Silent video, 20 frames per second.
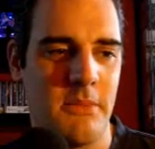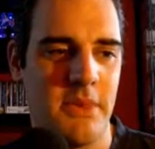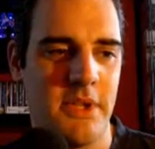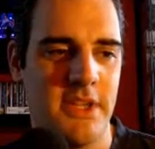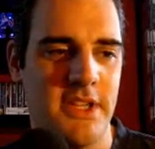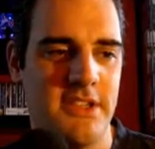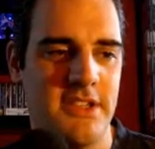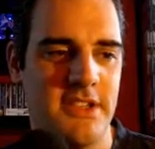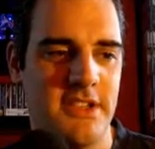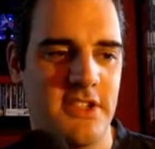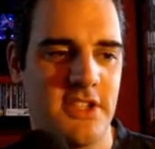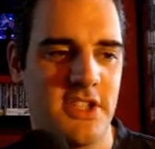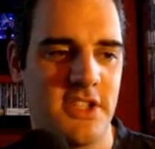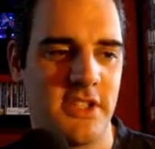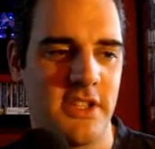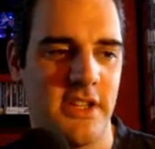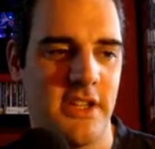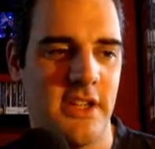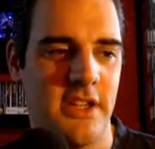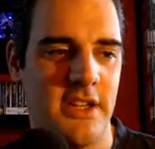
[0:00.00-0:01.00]
But this is
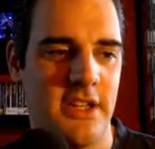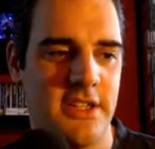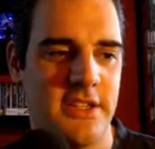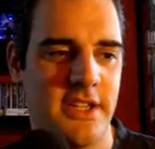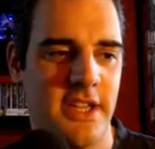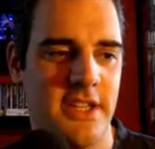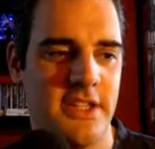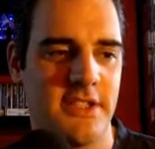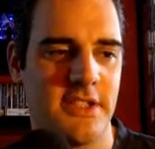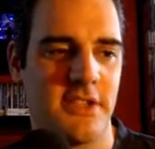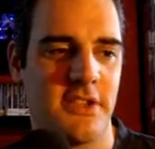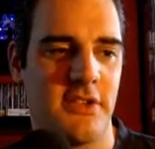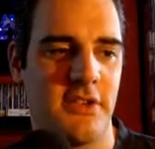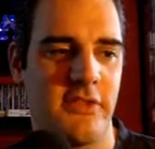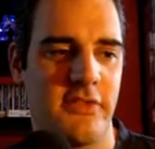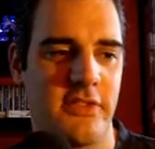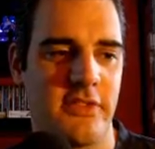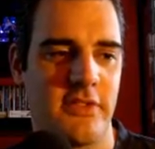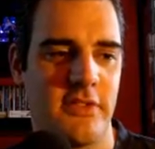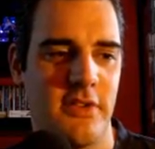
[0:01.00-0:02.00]
just an early taster
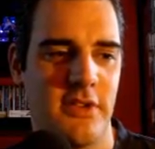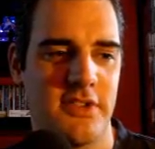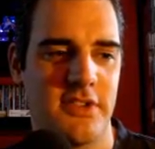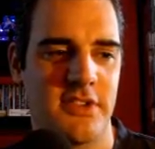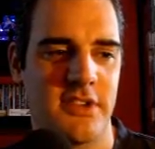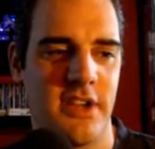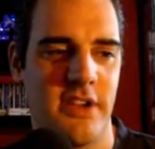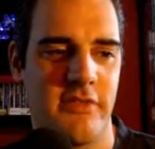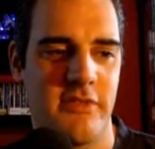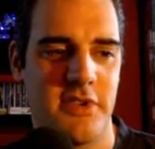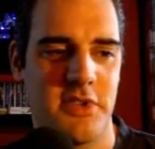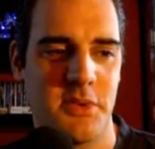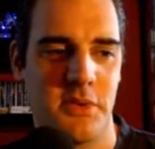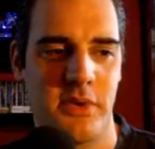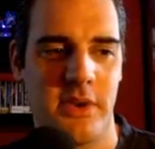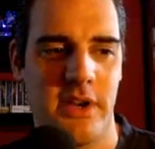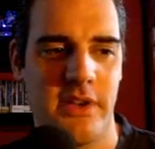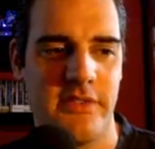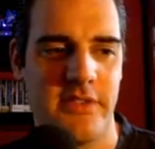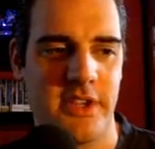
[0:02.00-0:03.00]
of lots of coverage
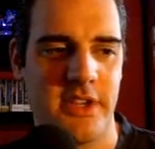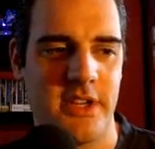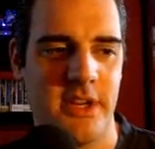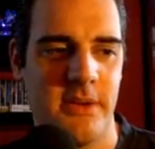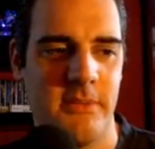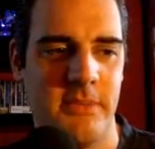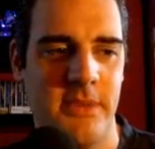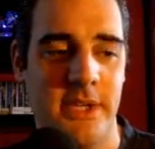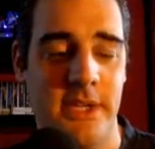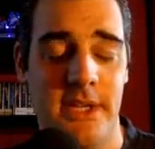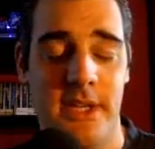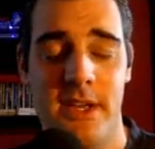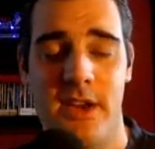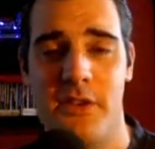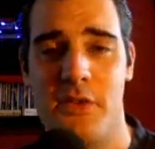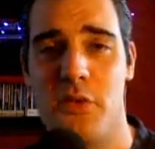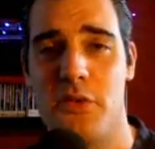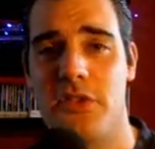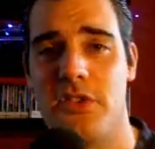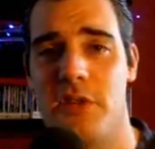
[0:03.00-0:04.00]
we're going to have to come.
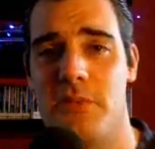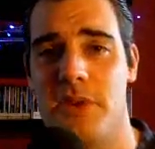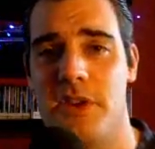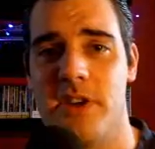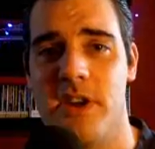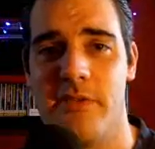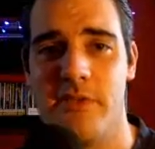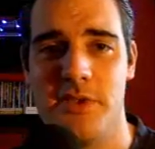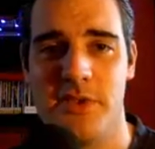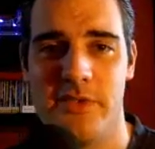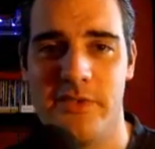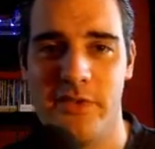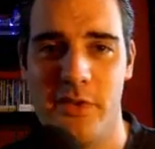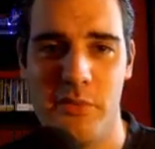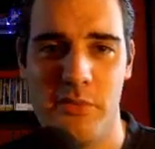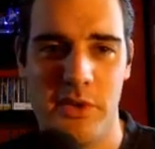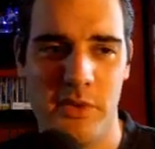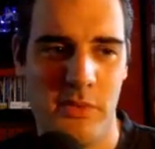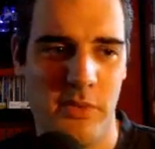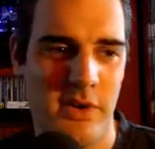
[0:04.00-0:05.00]
Of course, there'll be coverage of
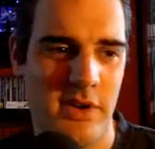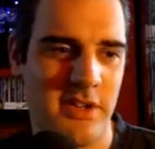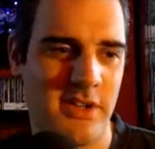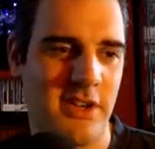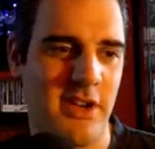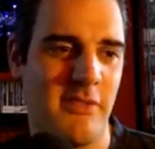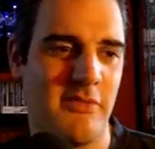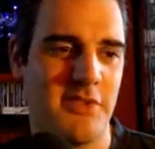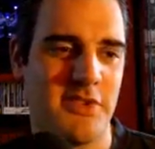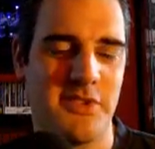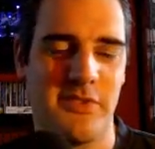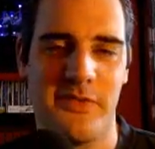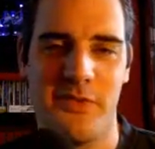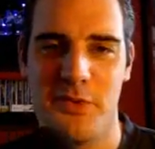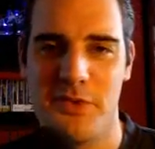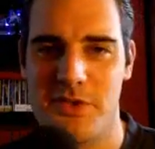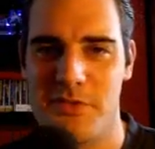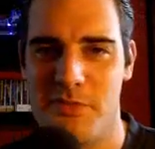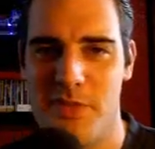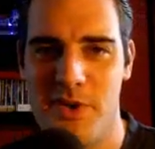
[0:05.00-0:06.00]
Formula 1, coverage of
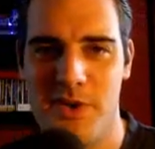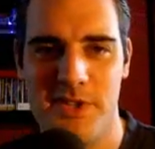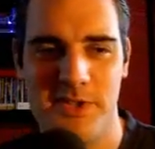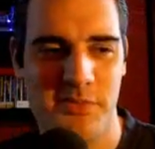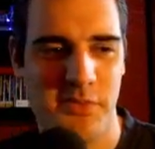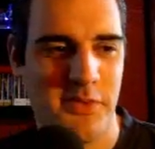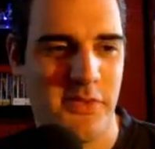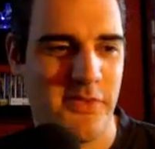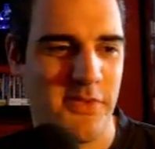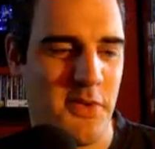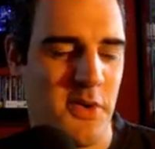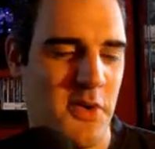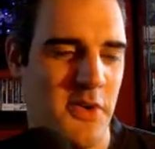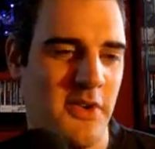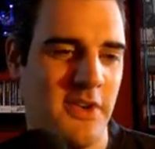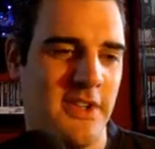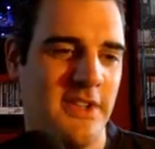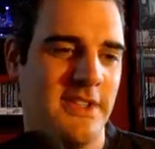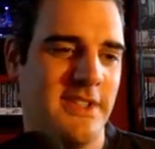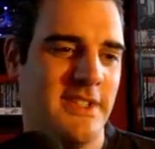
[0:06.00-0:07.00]
Forza Motorsport
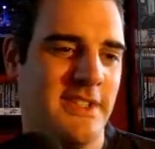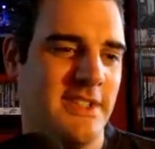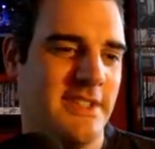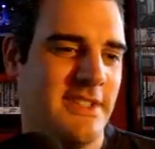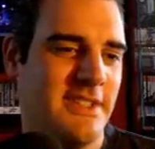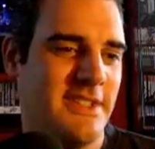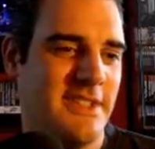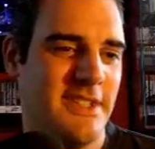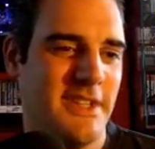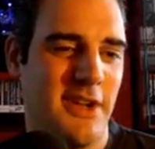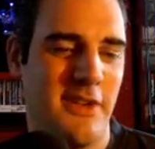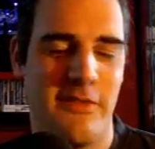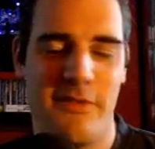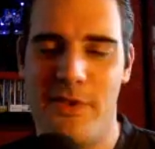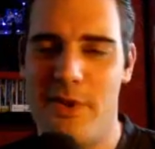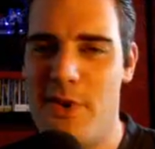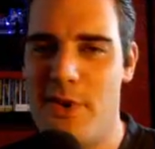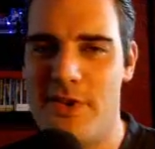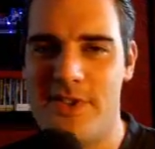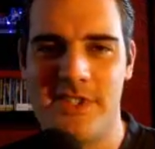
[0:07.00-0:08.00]
4,
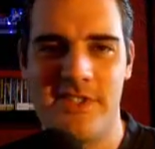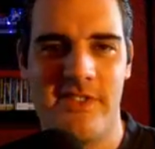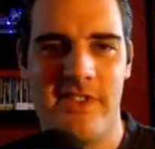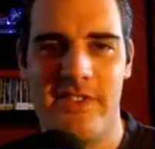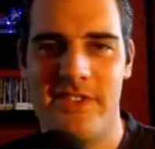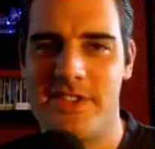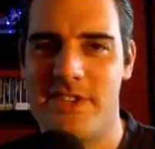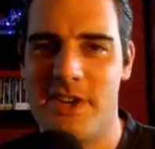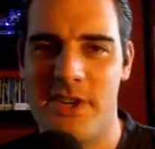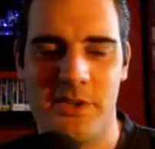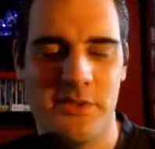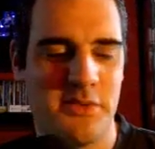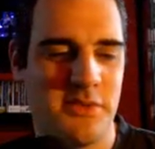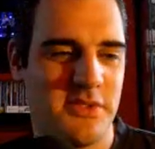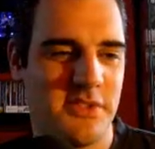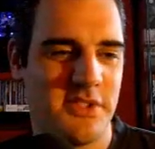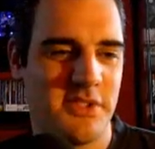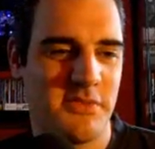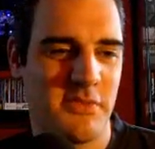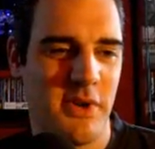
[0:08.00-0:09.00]
and lots of other
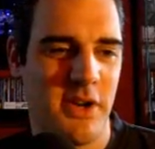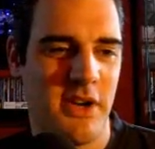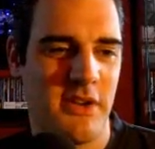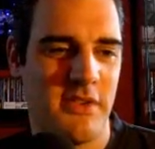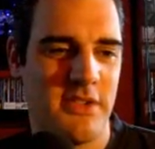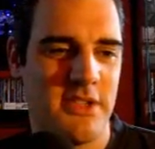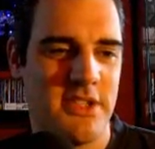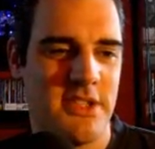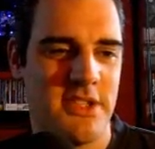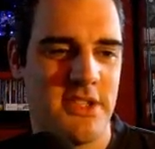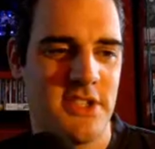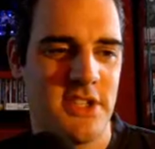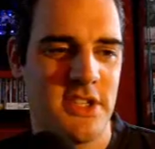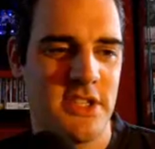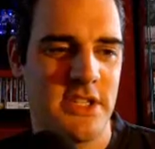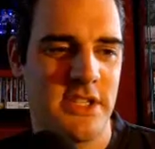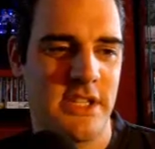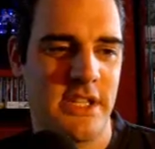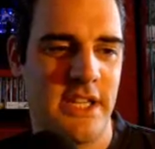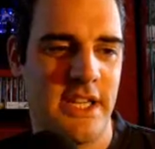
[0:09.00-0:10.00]
titles as well. This is
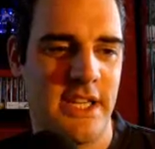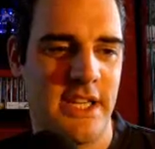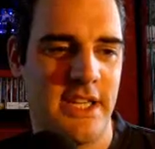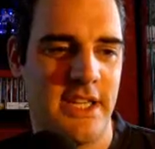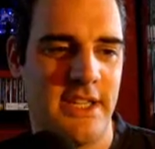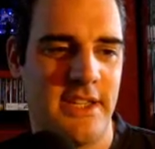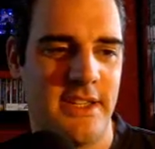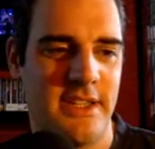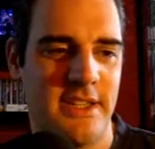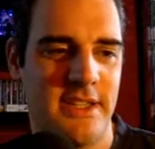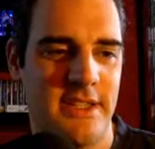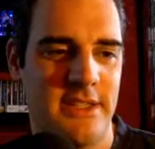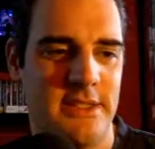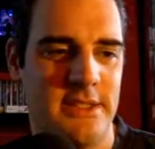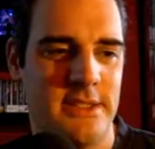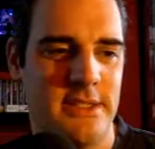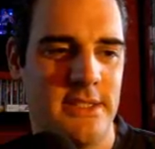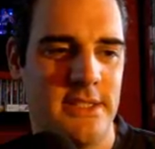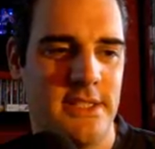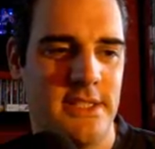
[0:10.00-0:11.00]
just
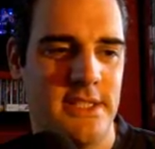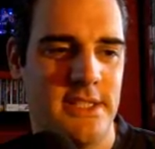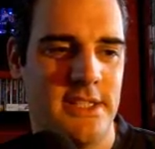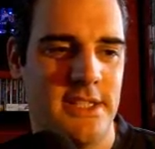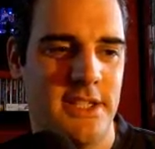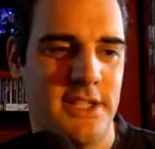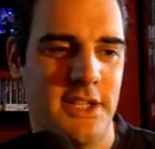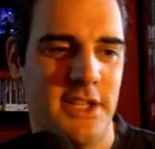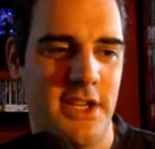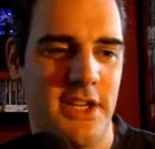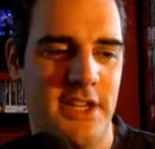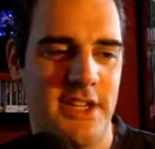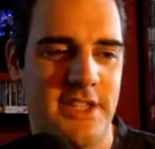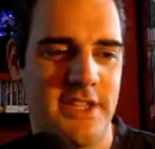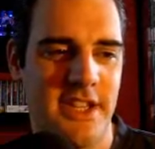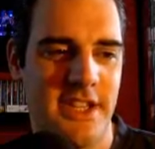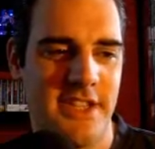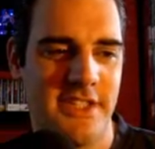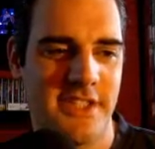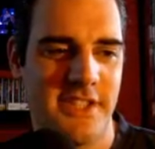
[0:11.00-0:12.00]
an early
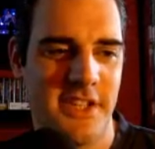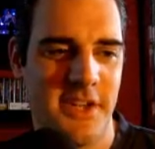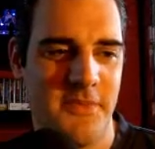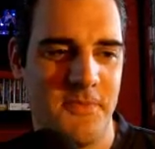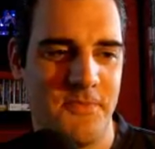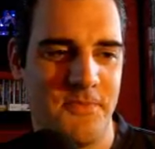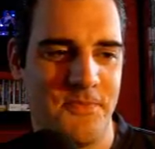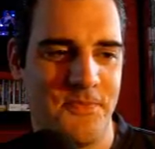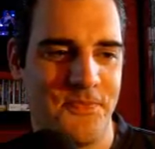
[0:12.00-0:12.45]
taster.